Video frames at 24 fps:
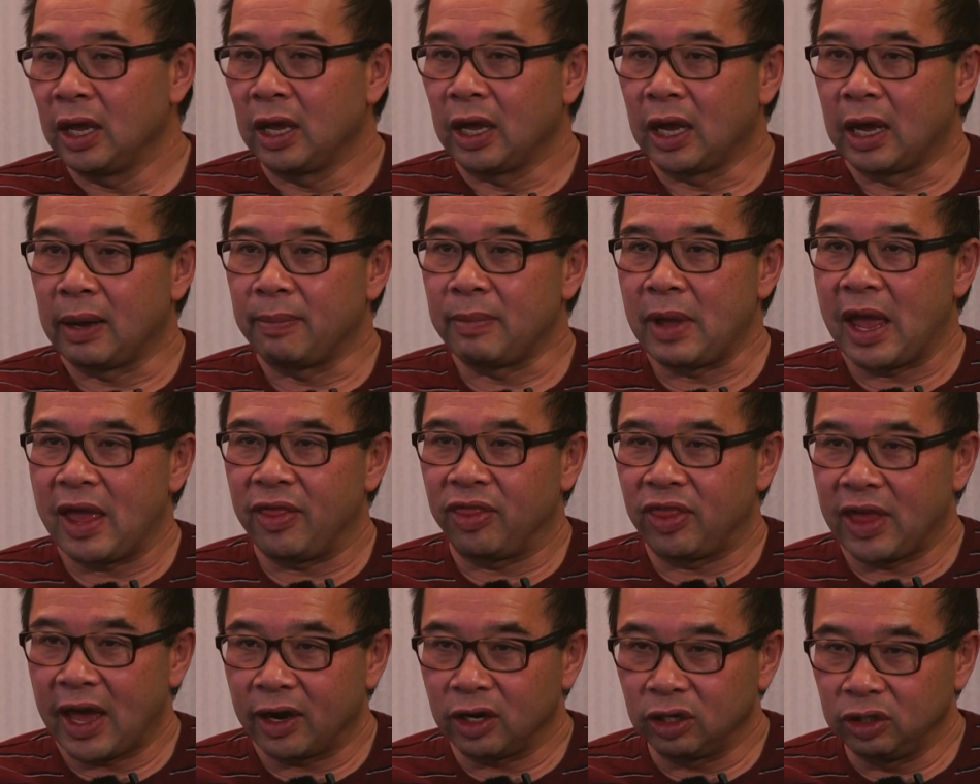and
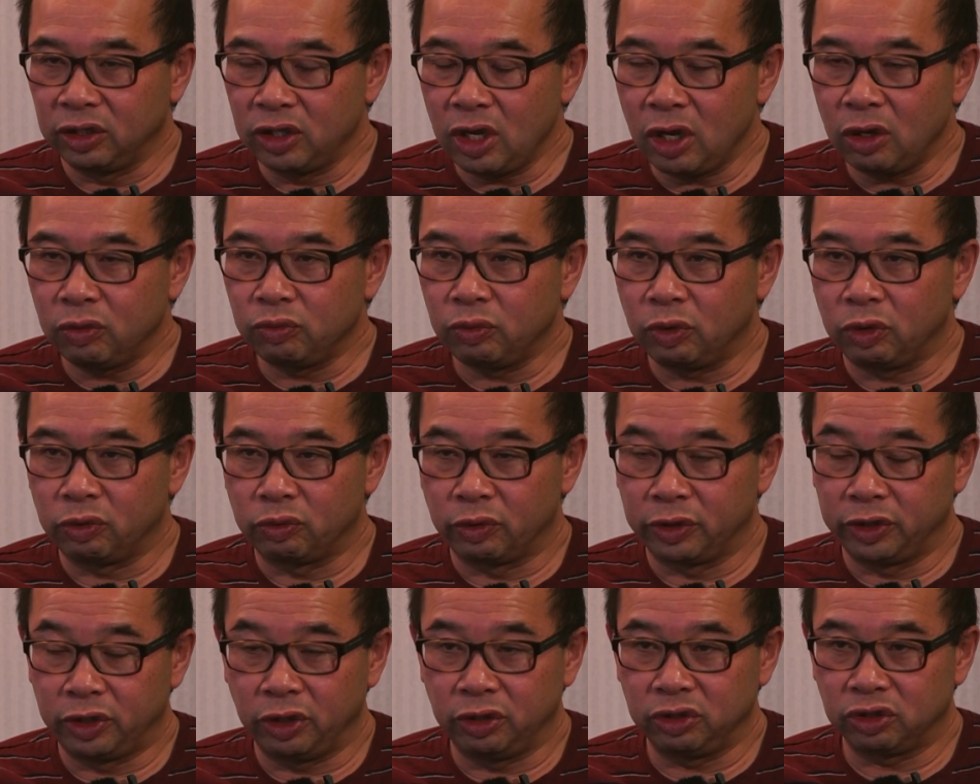that alone will
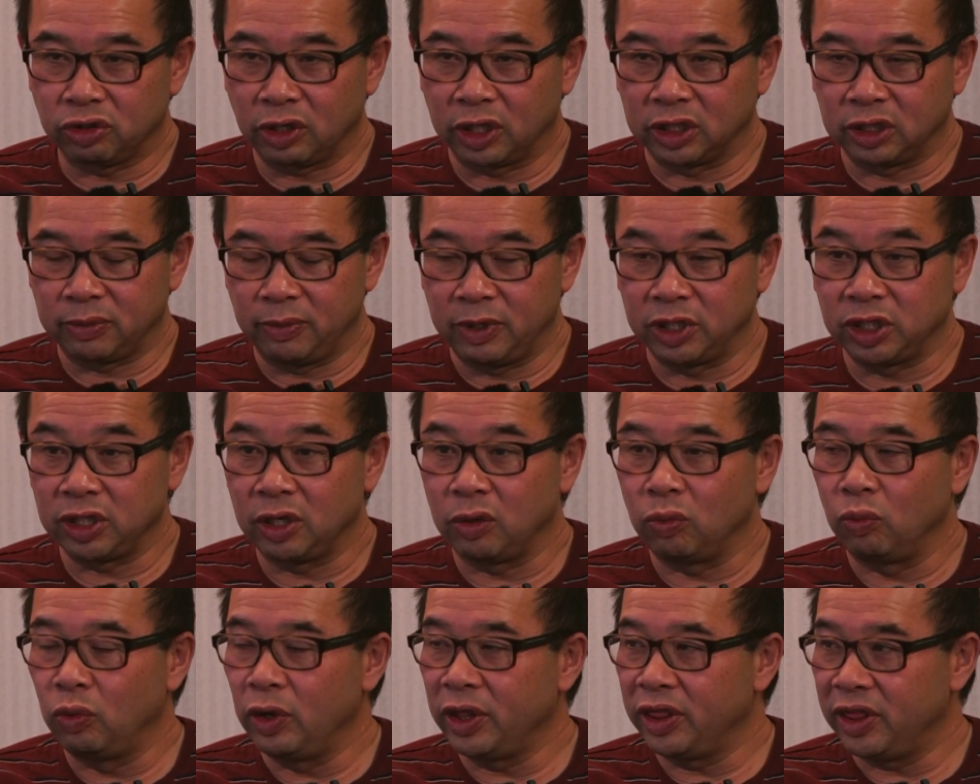reduce
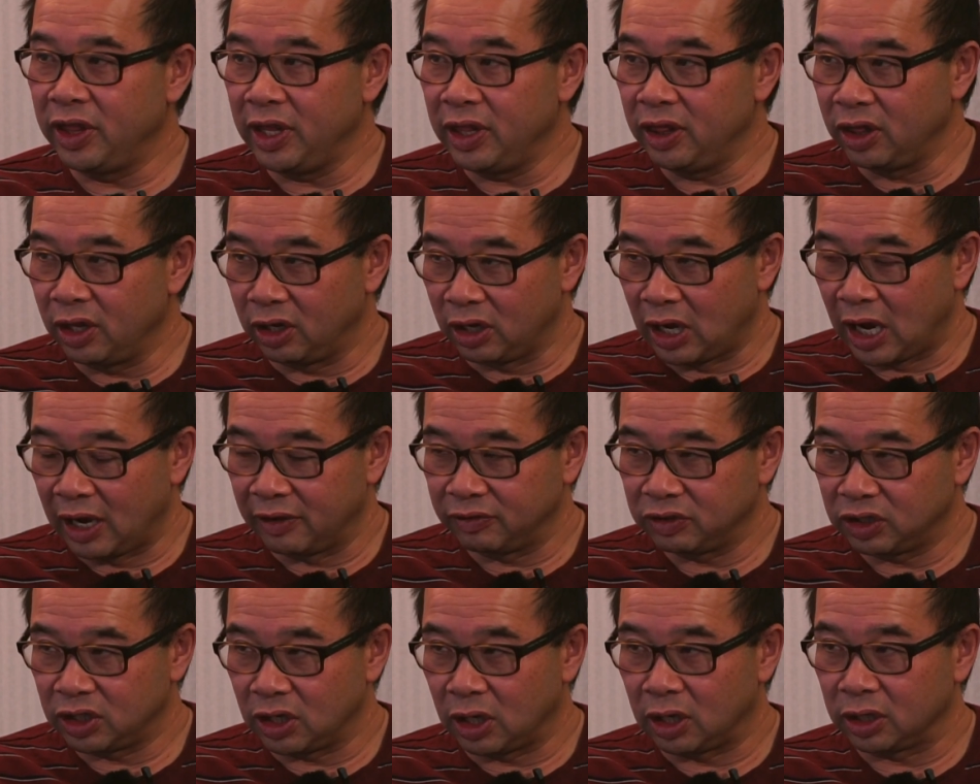transmission within the
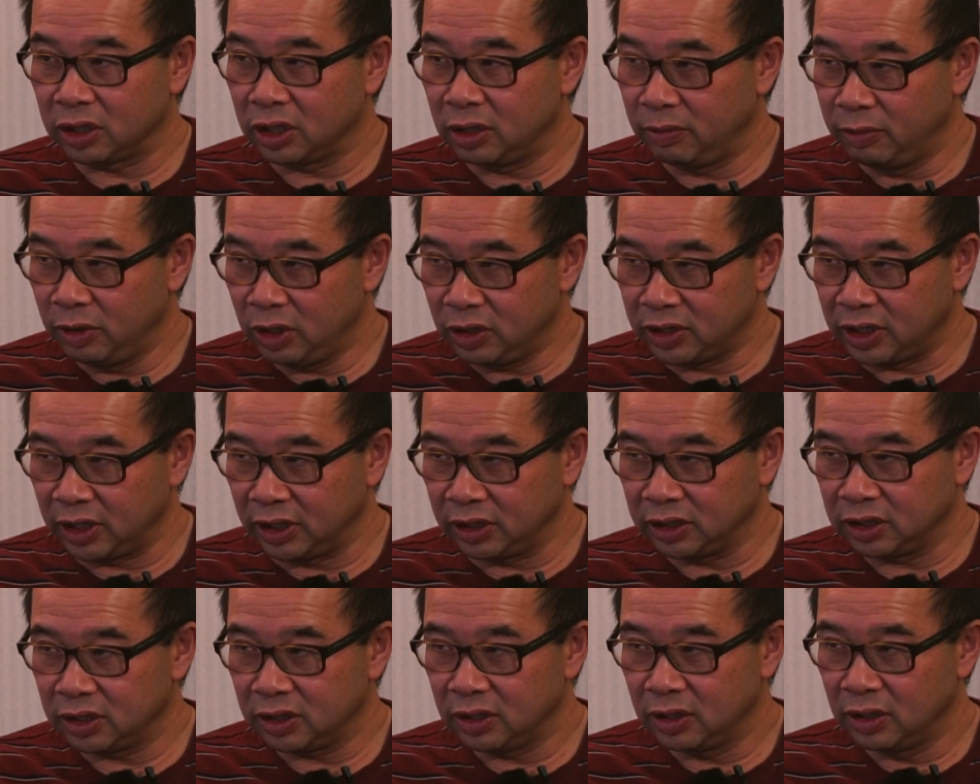livestock
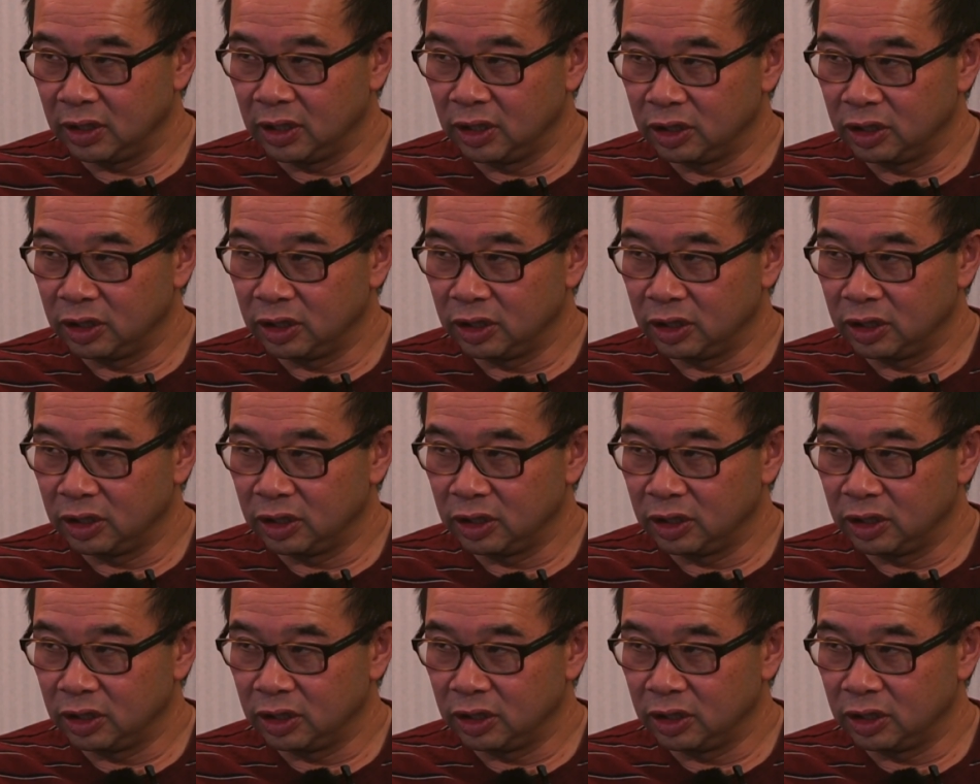communities.